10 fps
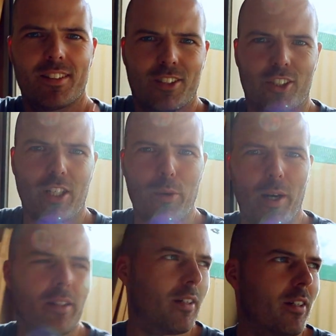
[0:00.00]
Sunny
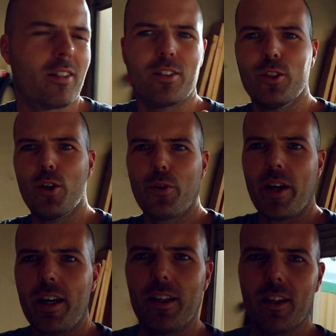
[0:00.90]
weather, no
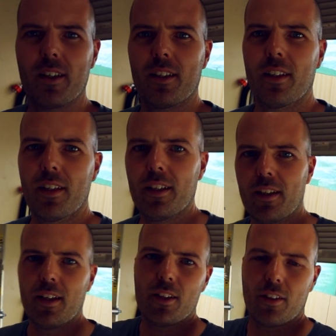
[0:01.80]
rain.
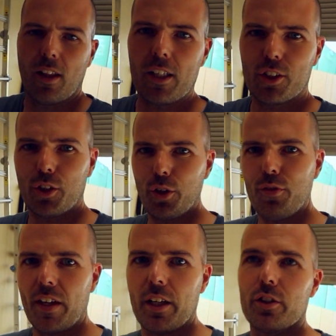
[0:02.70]
The last two
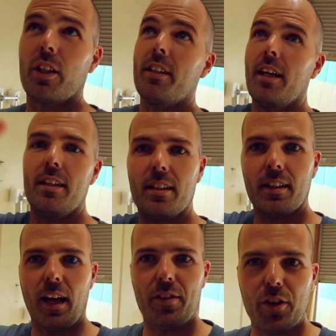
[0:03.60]
videos I did
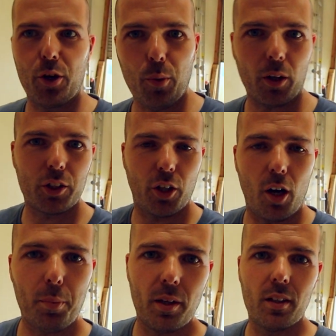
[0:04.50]
in the new
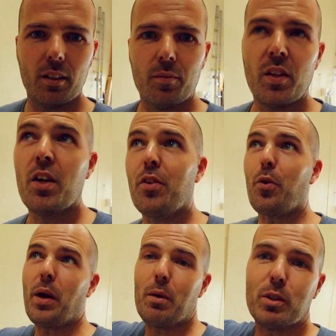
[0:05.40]
workshop, the
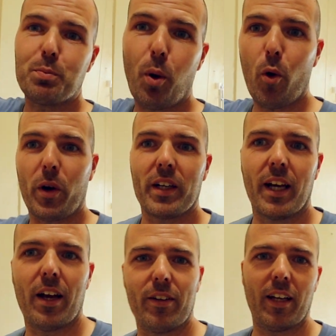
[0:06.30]
rain was pouring
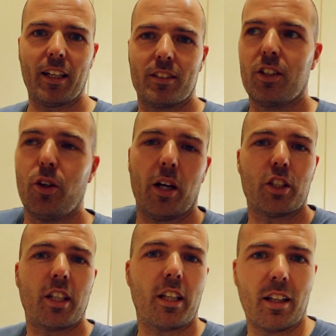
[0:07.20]
down and I
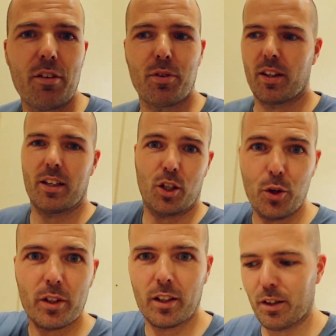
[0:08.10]
just had to live with it. You
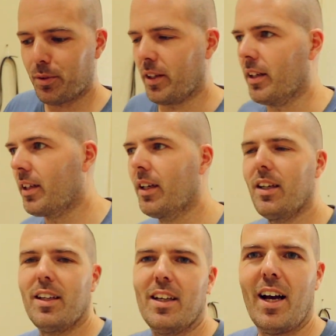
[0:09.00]
had to live with it.
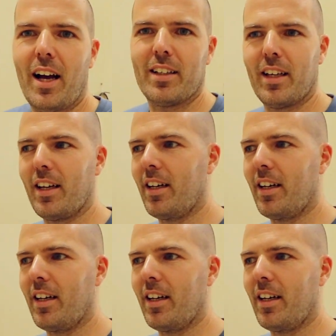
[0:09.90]
And